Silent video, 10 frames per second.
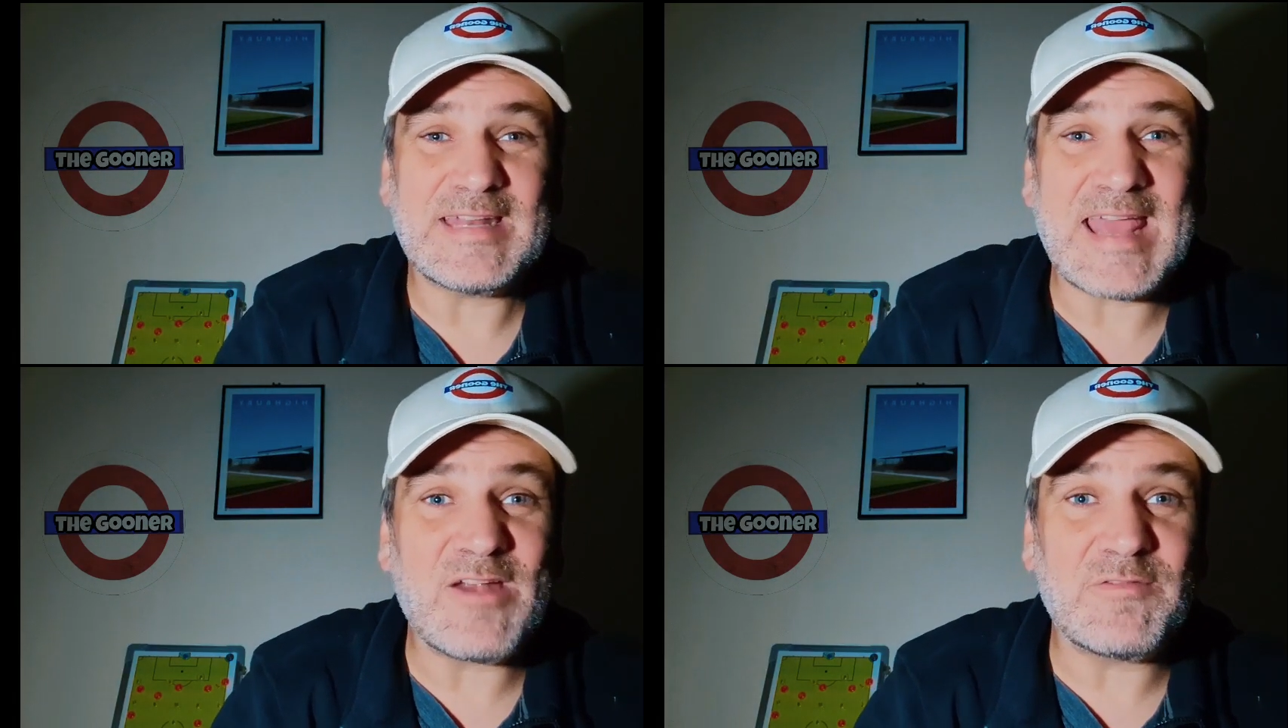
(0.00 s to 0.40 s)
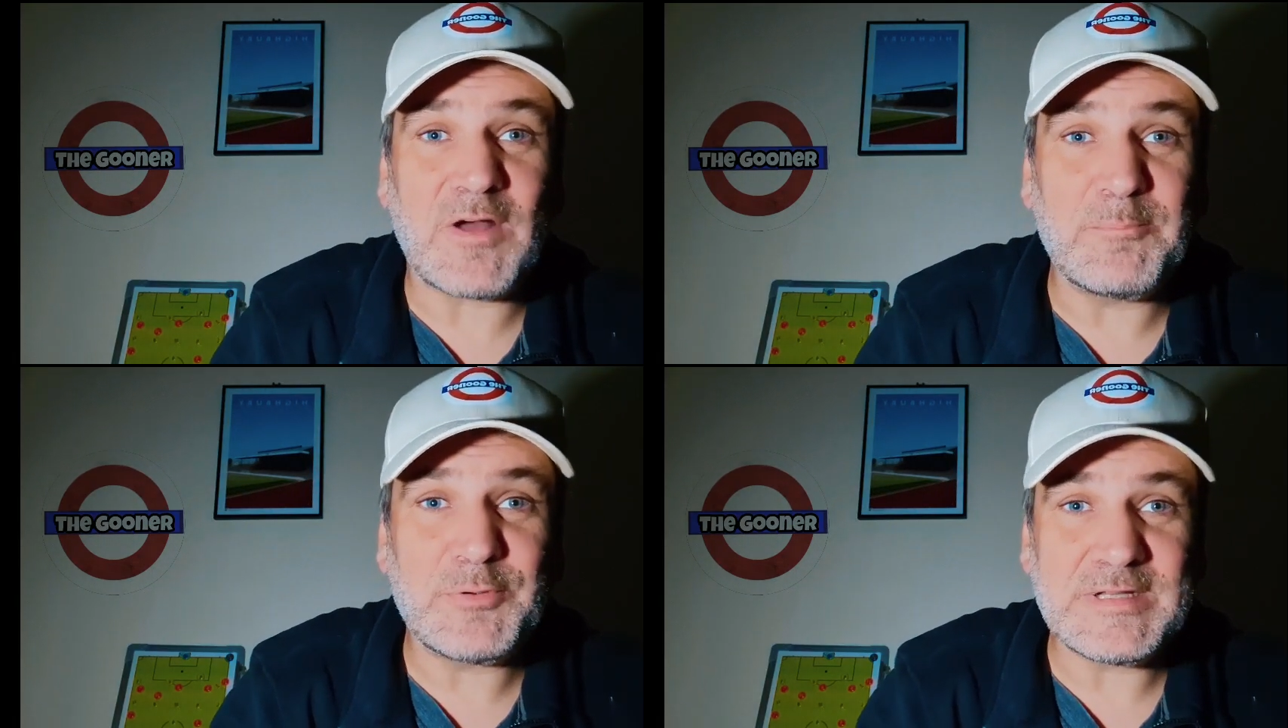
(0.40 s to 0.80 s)
an air
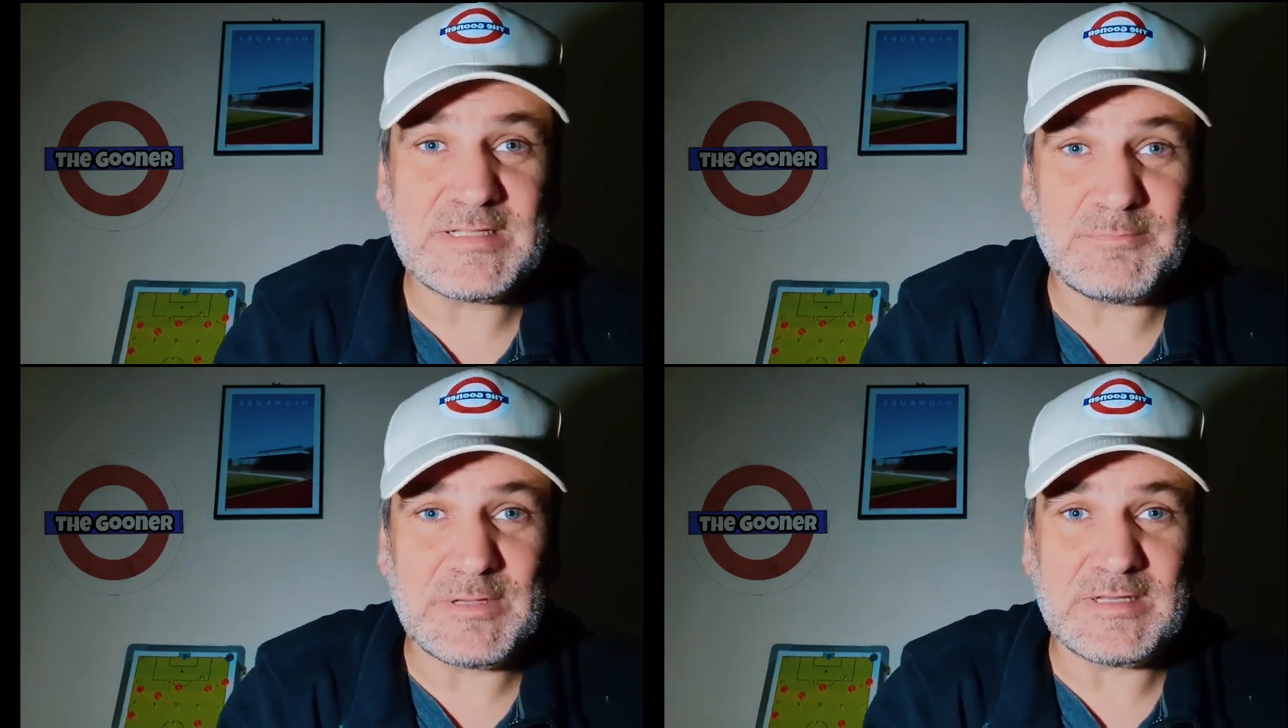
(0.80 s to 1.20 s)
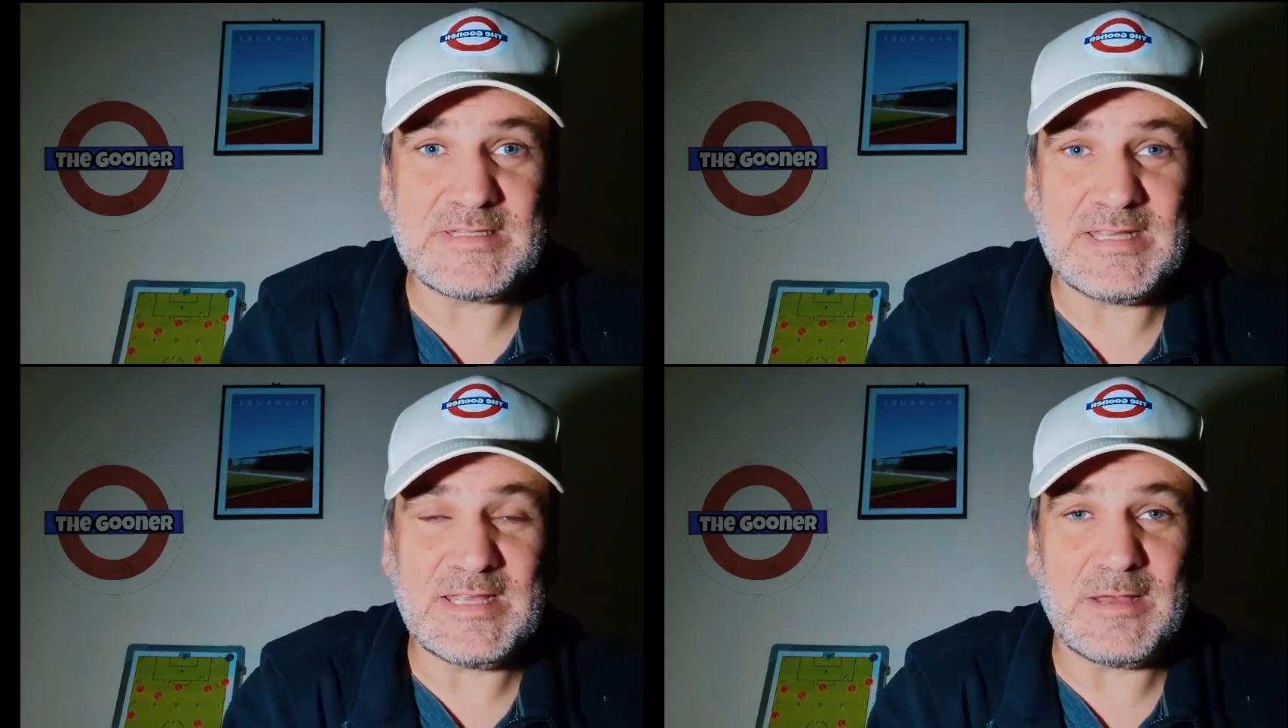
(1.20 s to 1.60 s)
of
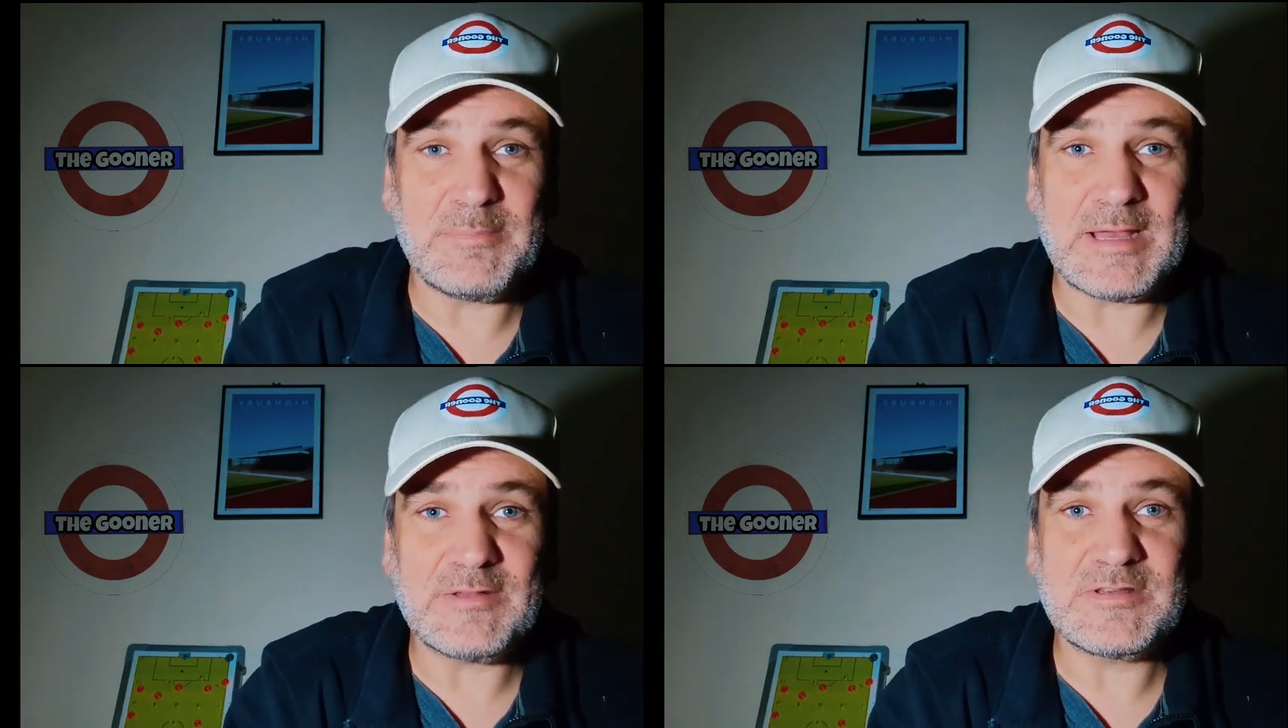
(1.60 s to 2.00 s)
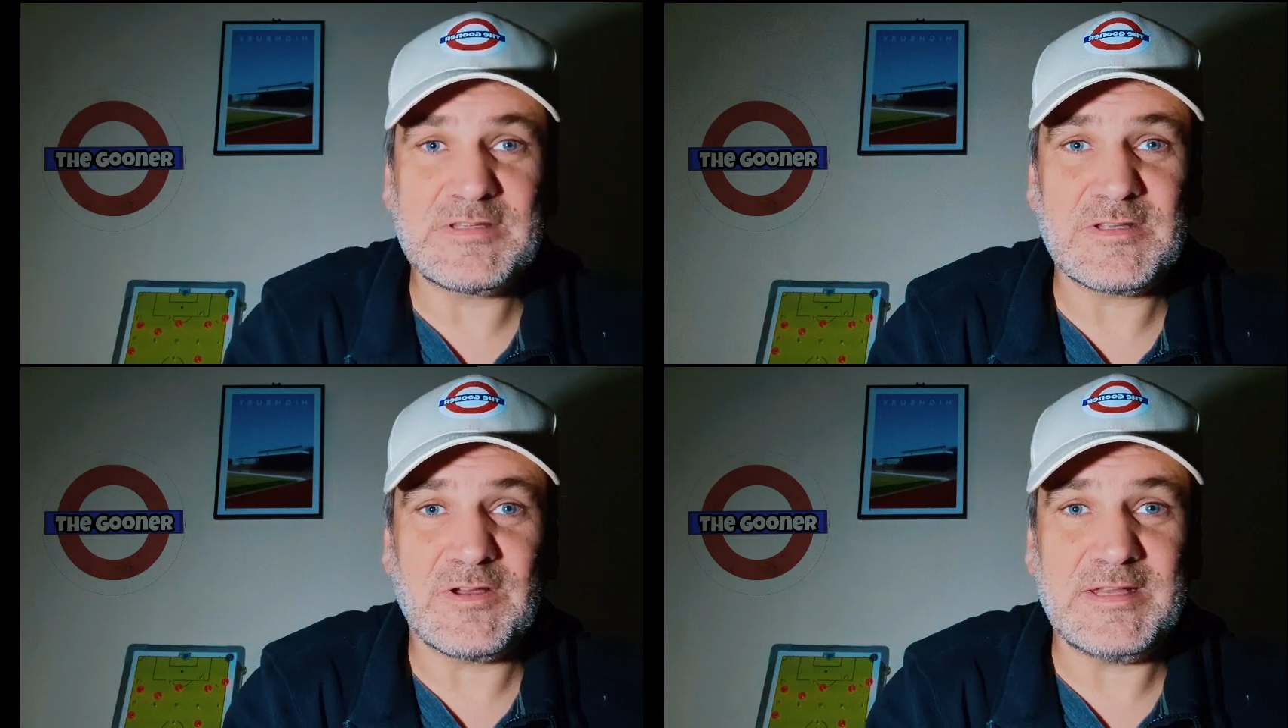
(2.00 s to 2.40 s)
unpredictability about
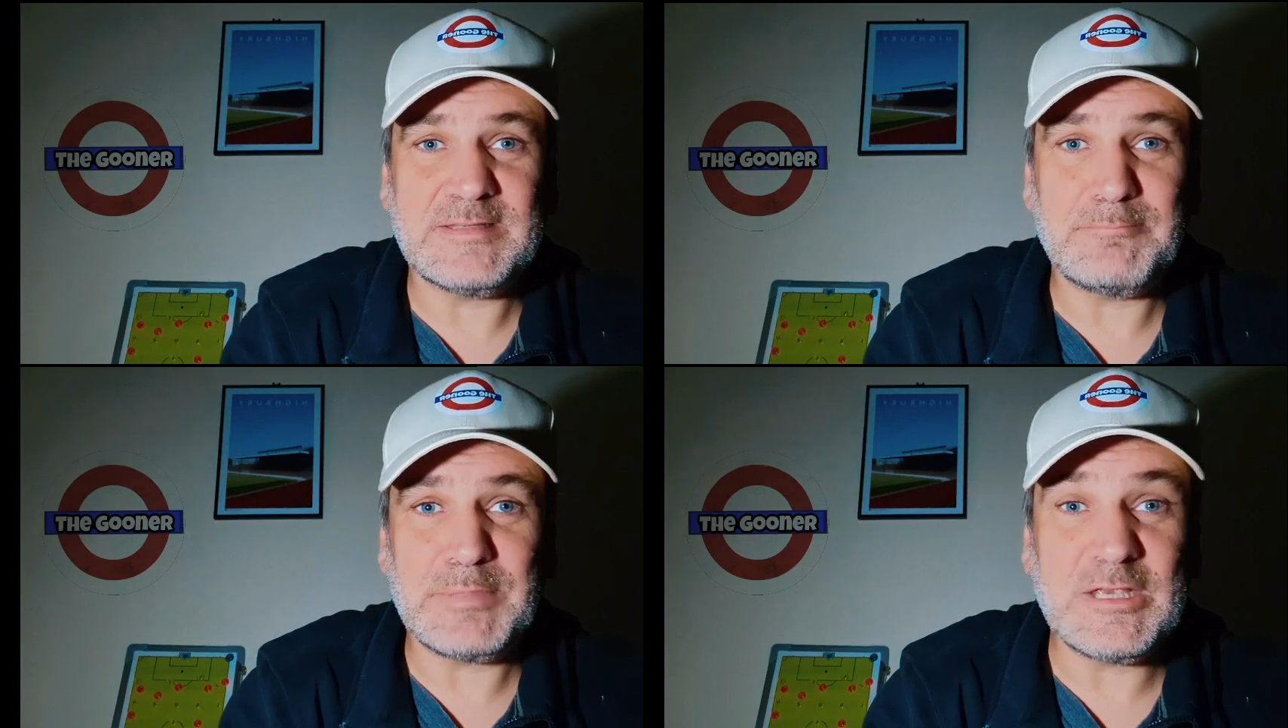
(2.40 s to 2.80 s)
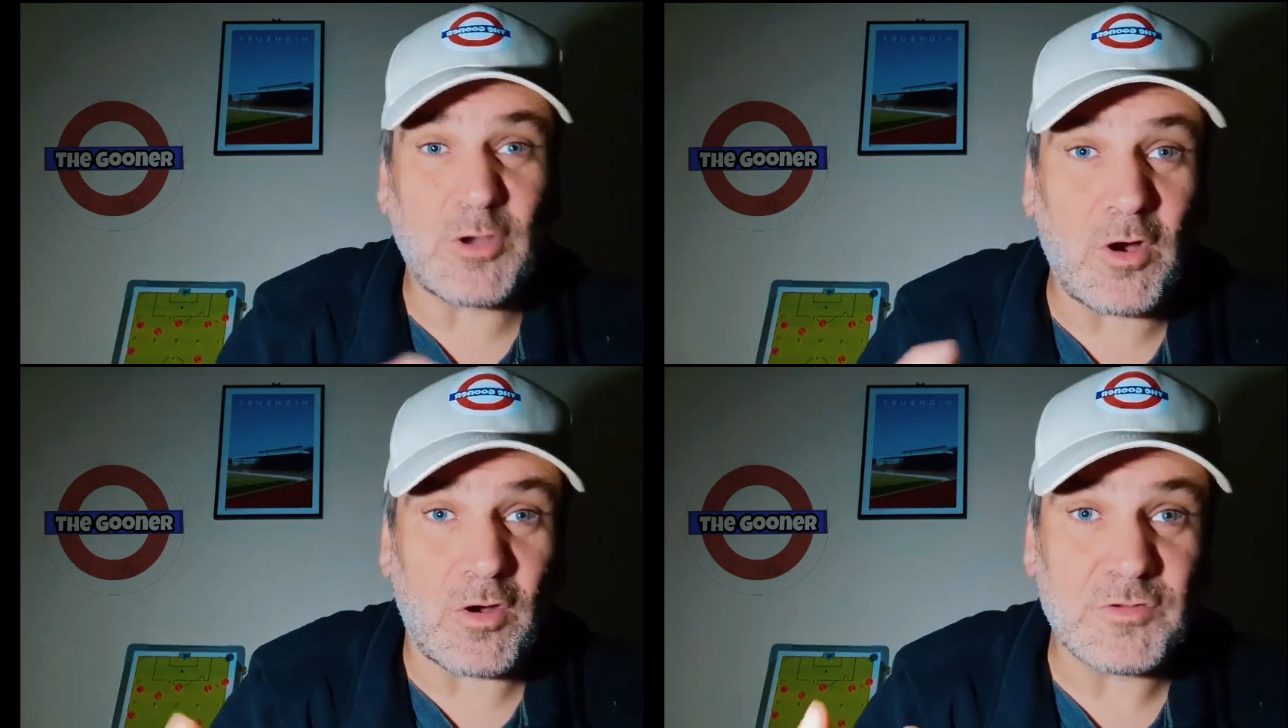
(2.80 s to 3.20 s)
the side,
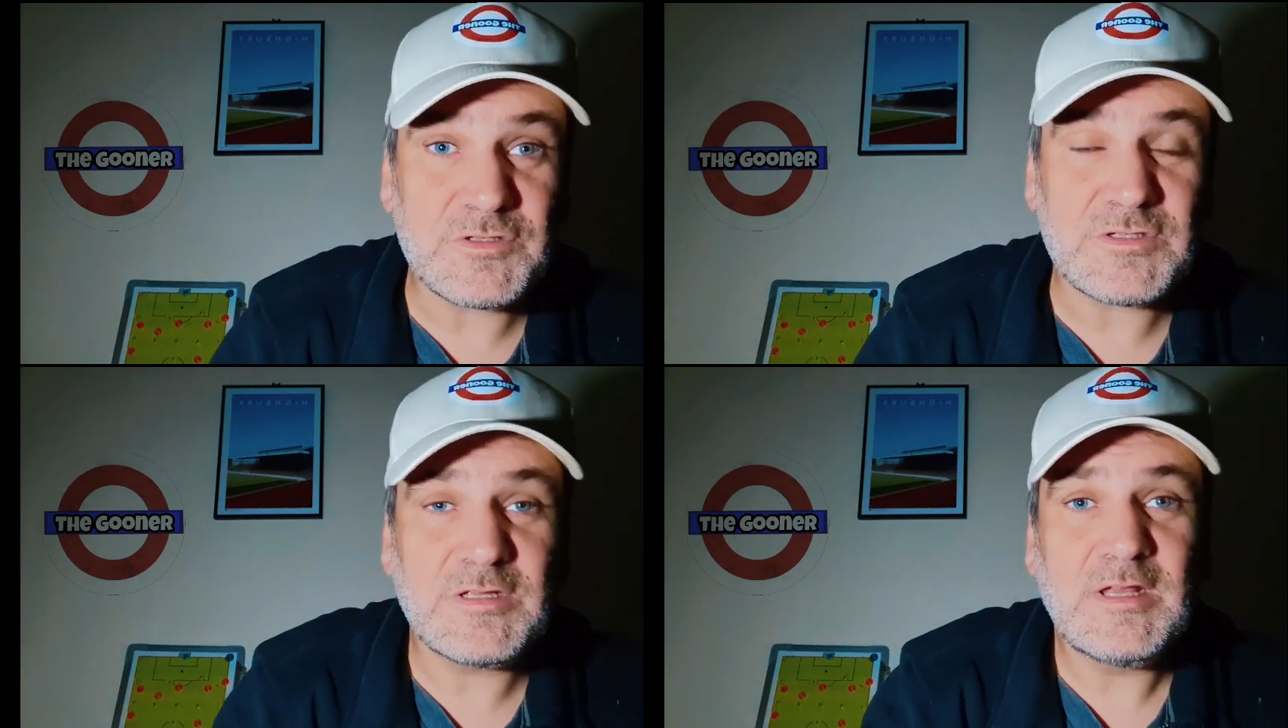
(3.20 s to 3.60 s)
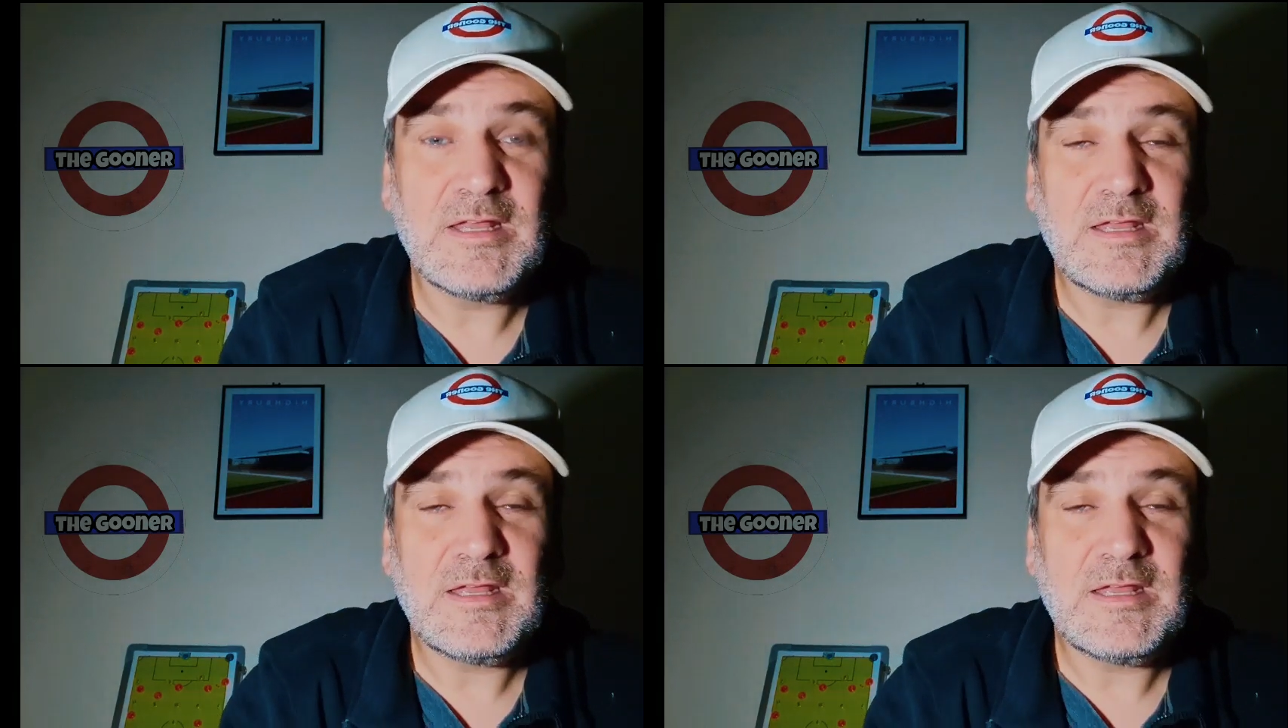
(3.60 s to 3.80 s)
because